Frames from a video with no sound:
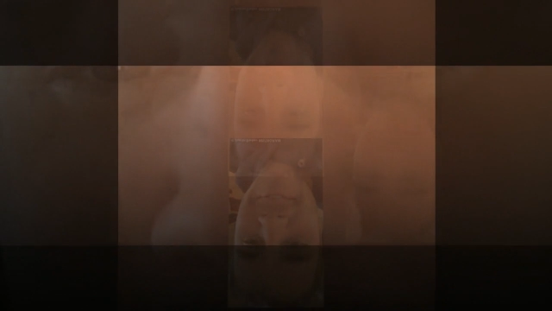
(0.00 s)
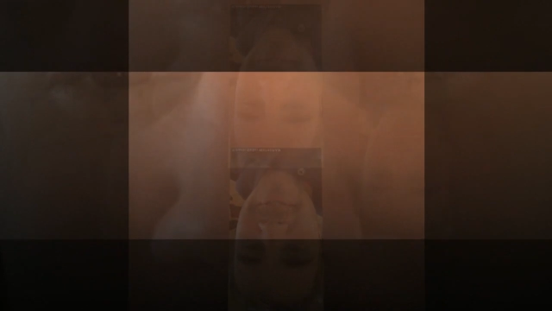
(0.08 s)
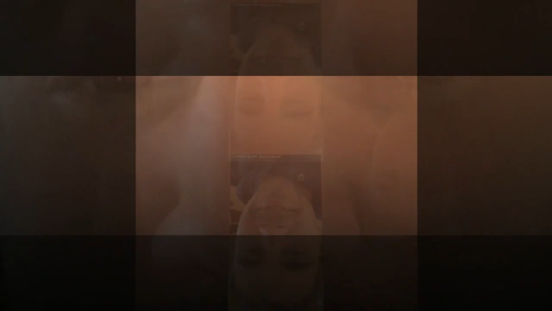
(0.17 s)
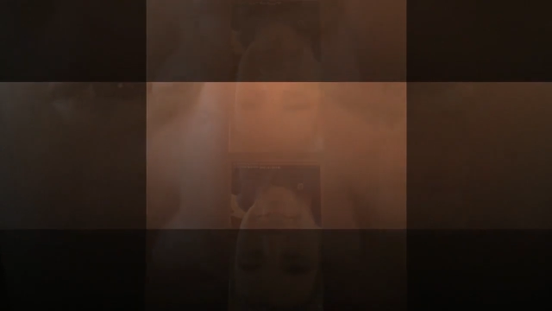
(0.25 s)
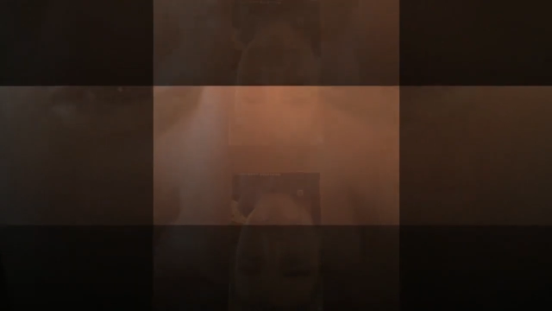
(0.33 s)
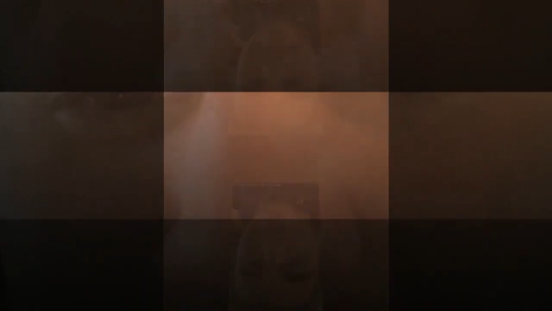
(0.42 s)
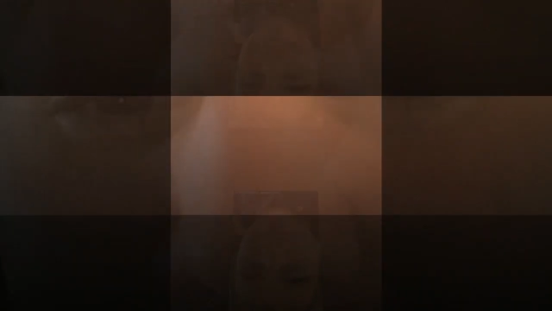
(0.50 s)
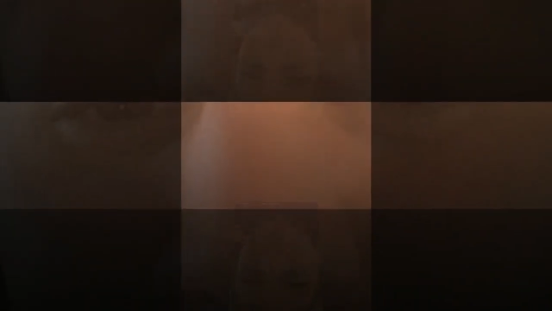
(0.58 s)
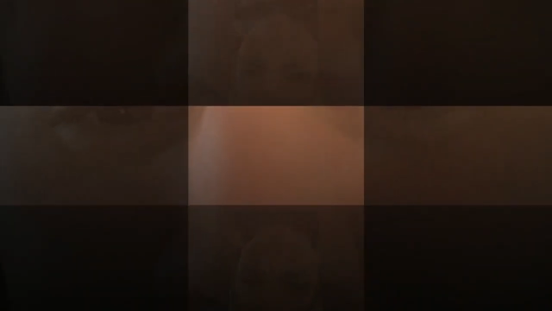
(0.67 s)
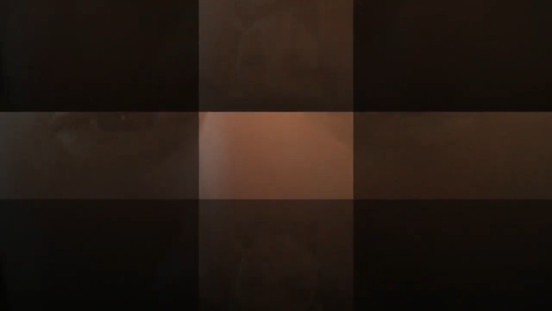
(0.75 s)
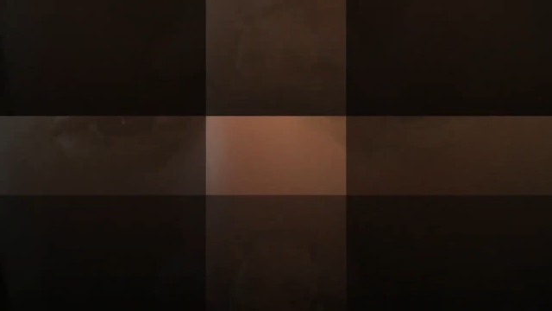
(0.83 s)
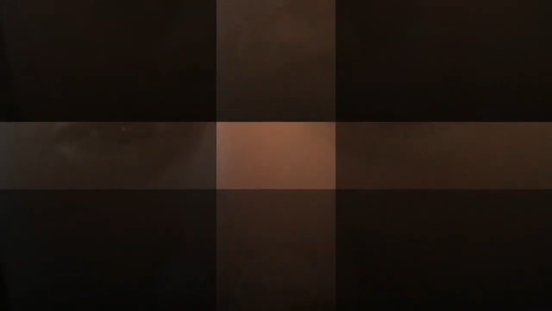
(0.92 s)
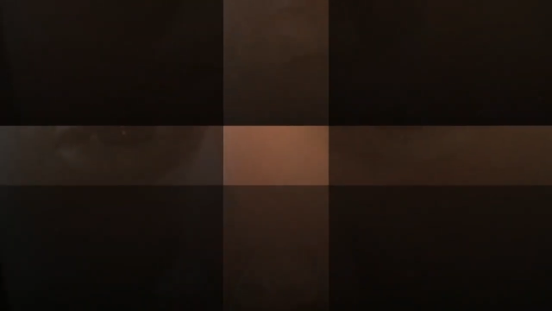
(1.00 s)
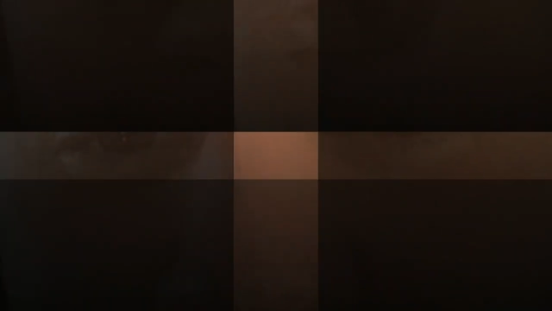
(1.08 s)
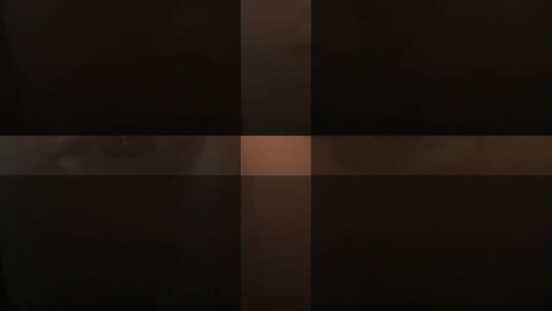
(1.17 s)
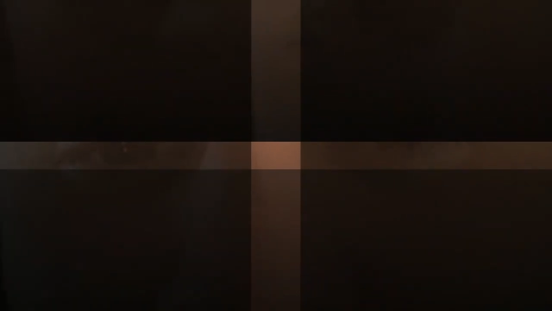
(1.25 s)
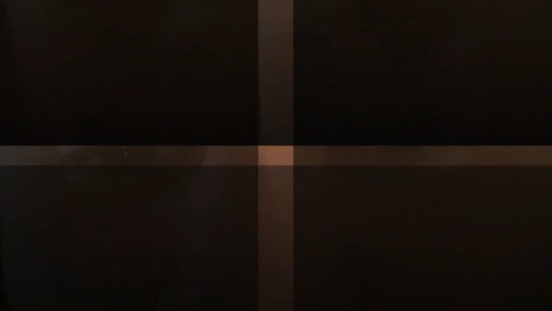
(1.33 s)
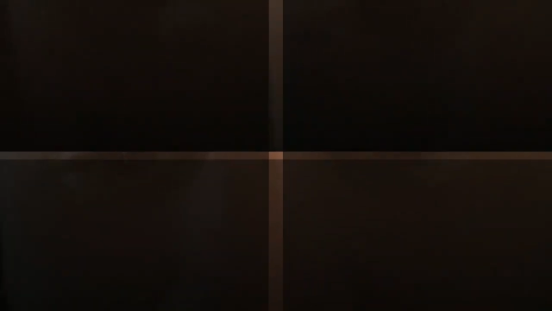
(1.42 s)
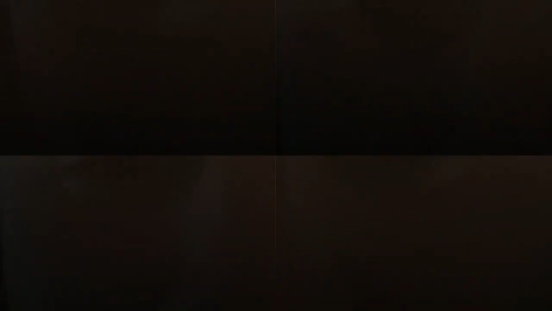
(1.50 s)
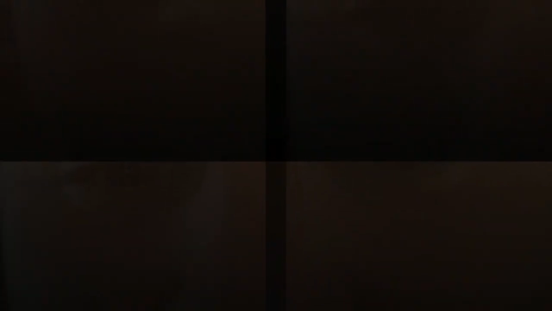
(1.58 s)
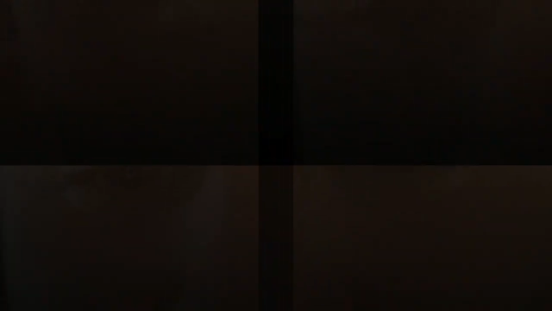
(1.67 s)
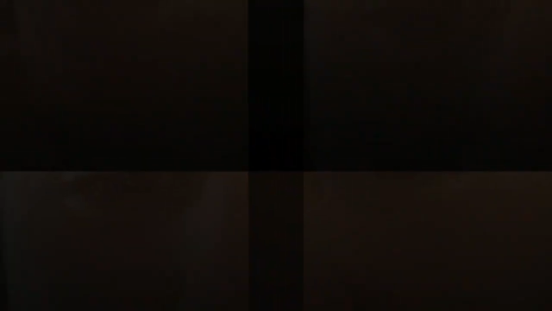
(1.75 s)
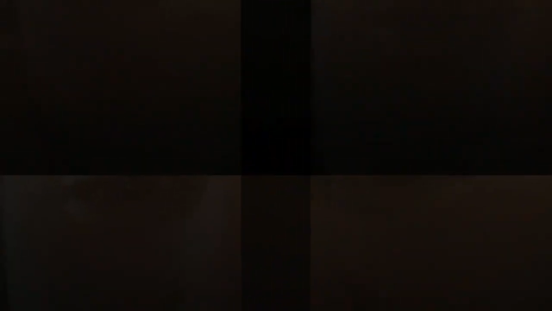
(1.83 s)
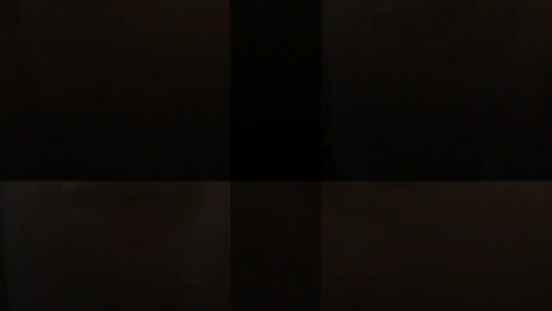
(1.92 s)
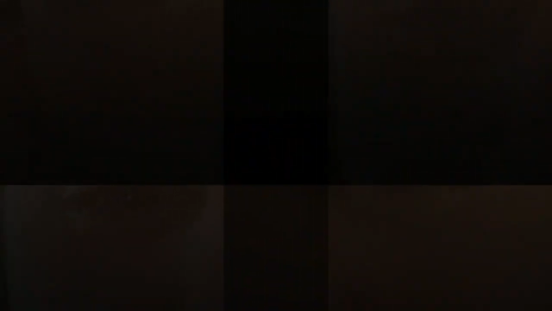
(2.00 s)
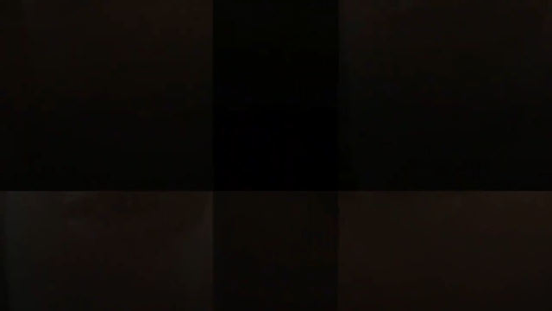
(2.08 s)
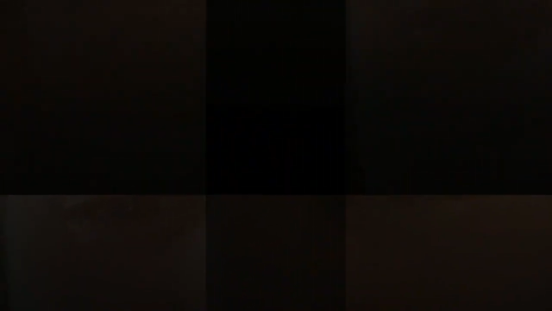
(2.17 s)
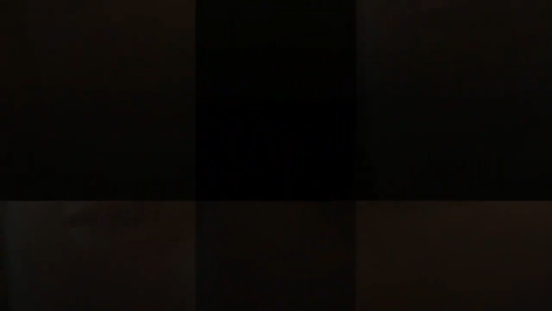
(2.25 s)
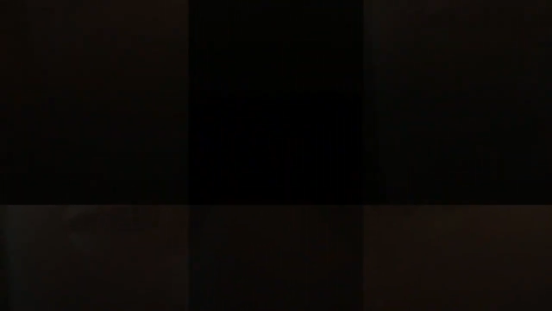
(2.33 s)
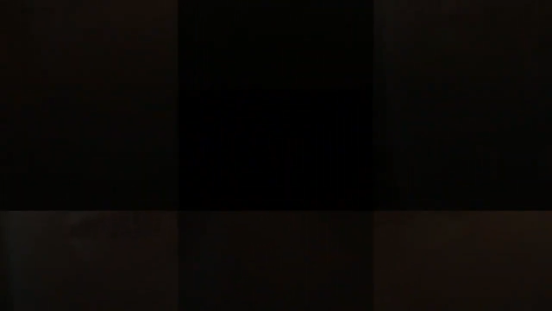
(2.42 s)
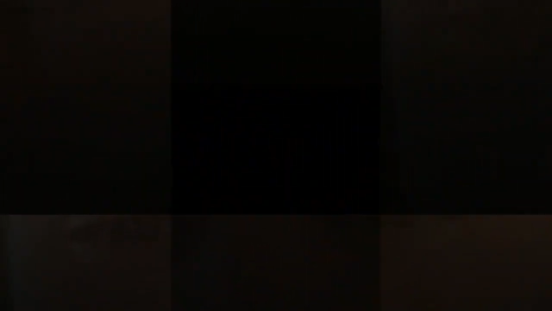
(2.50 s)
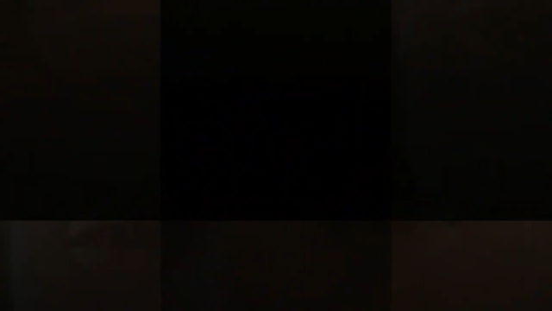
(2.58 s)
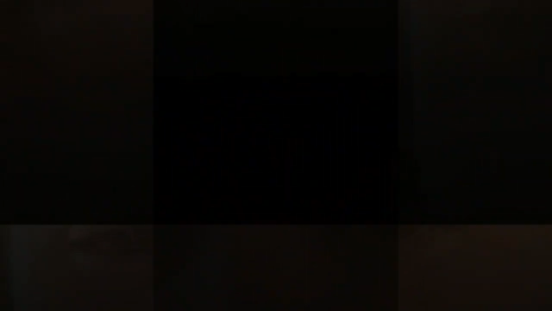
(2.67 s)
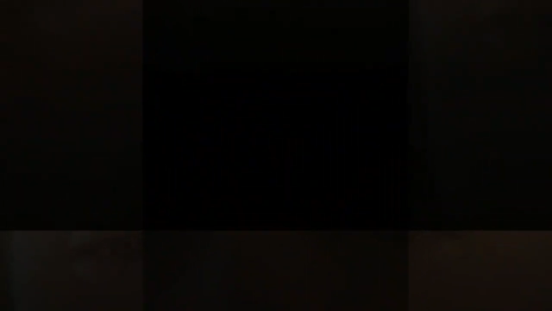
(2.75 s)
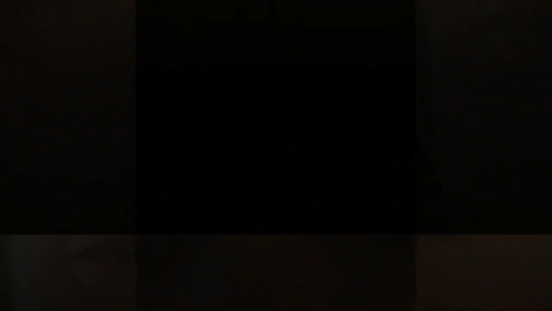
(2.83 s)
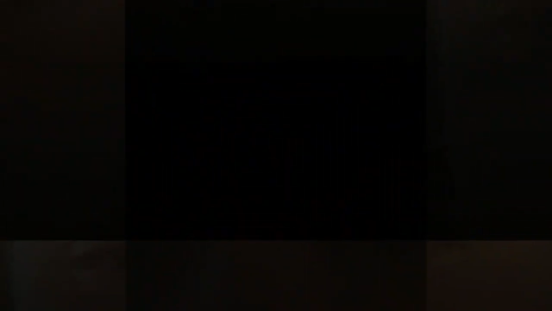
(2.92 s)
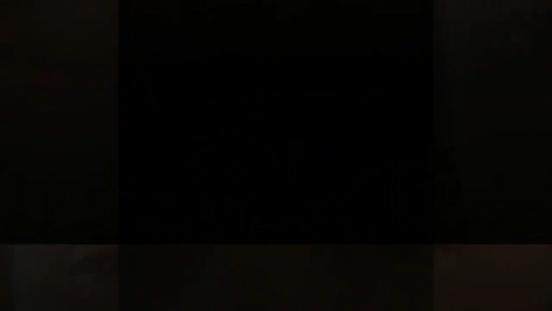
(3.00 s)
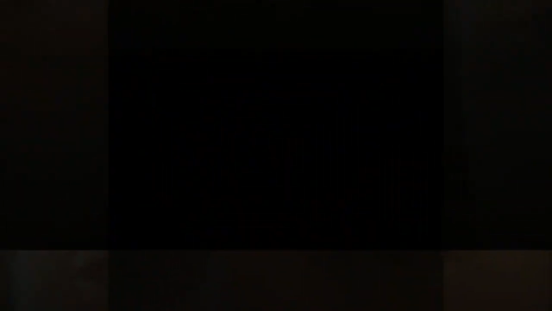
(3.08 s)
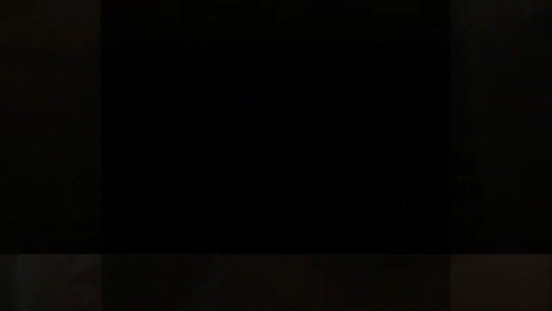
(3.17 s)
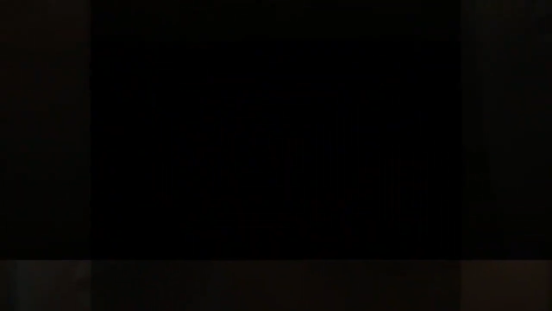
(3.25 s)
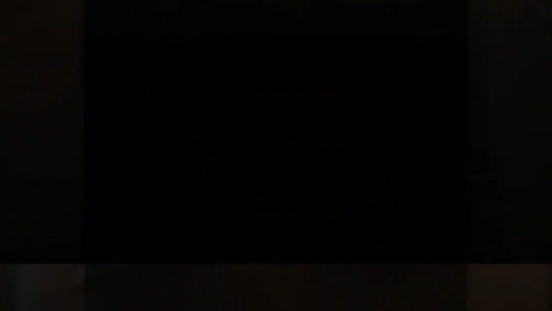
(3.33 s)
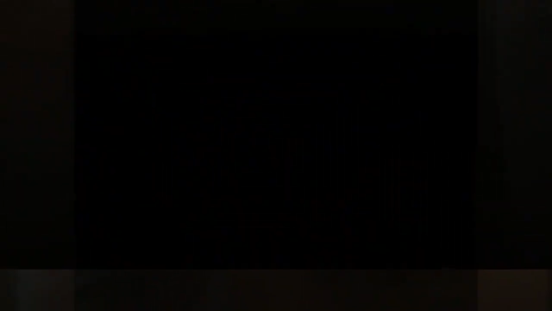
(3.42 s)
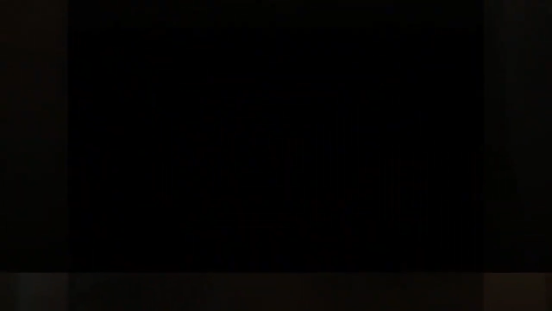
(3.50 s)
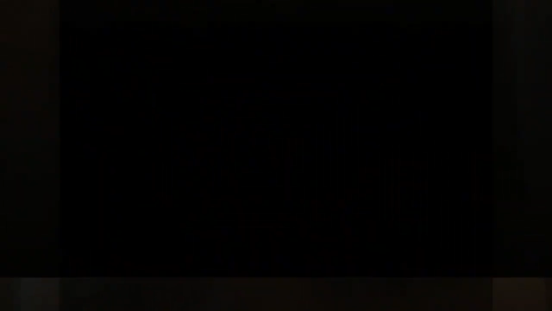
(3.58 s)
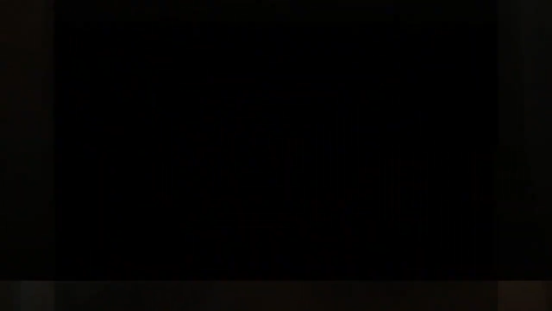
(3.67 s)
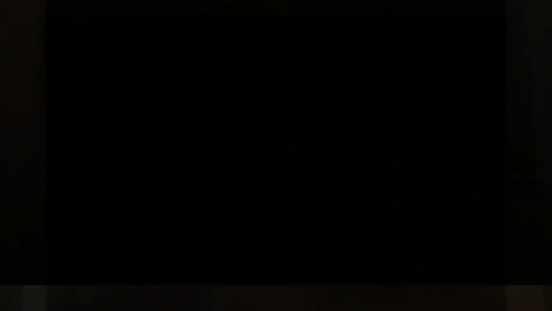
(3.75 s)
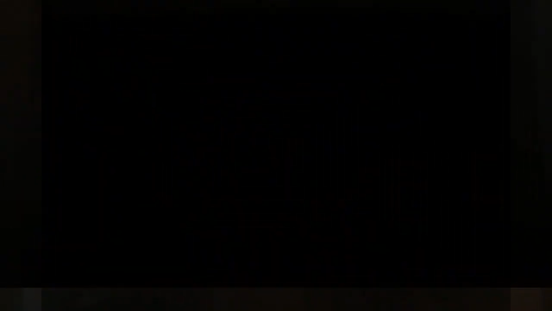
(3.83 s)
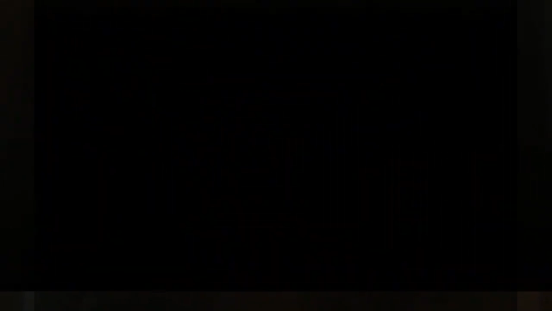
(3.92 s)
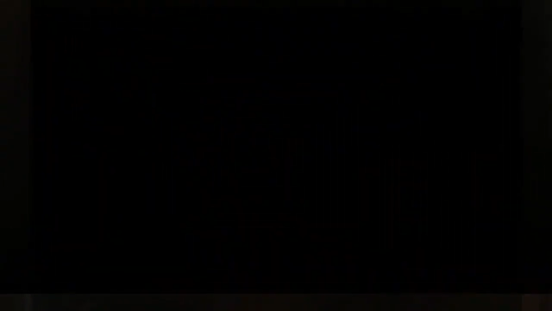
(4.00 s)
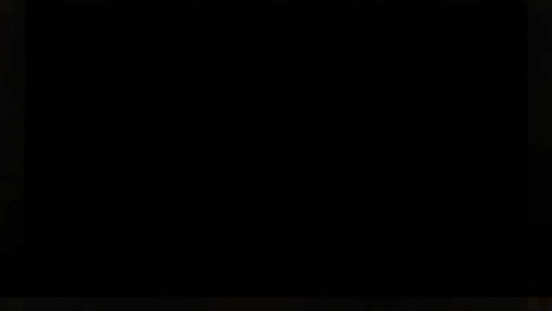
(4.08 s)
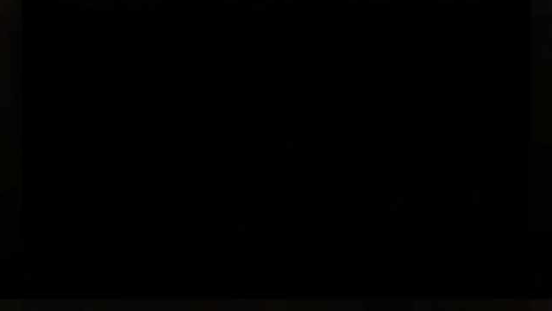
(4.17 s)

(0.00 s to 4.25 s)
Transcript: No face is visible, so there are no lips to read.